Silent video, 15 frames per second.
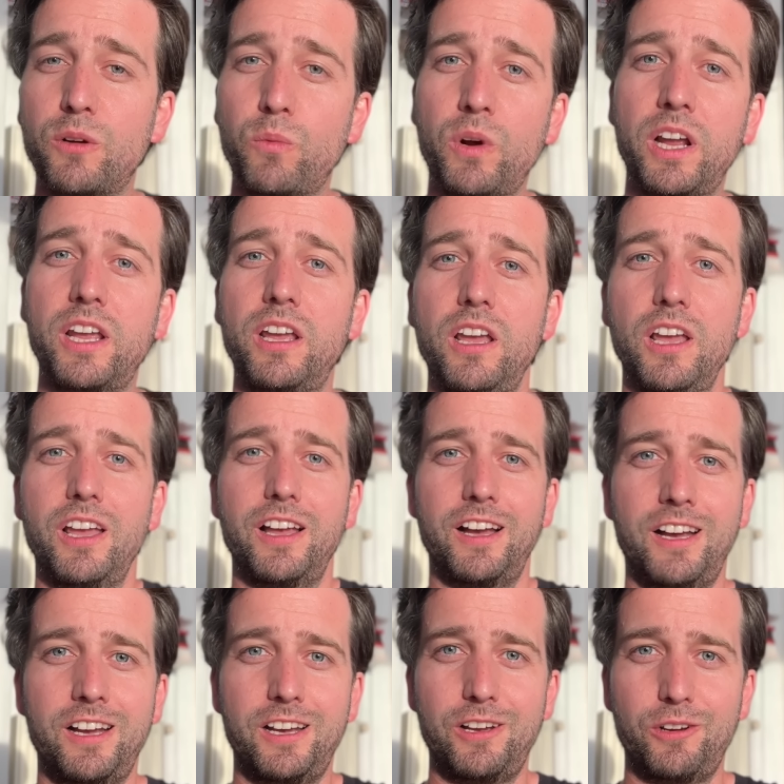way,
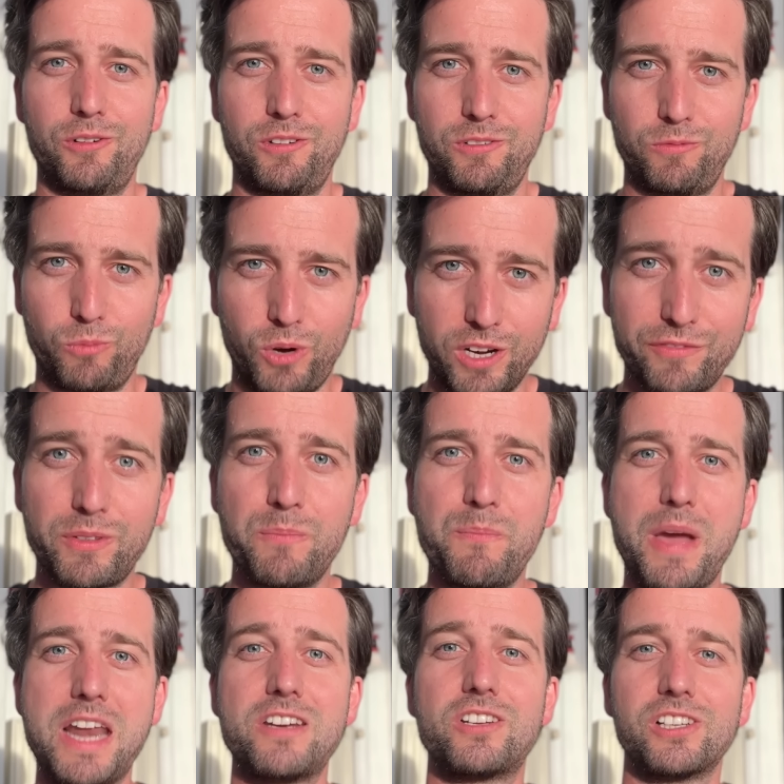one of the
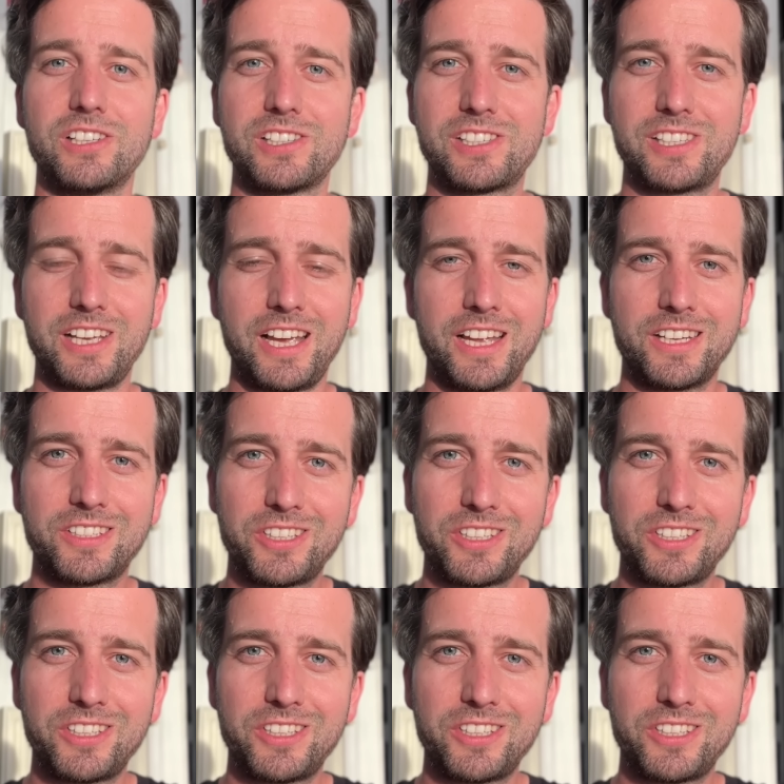mentors and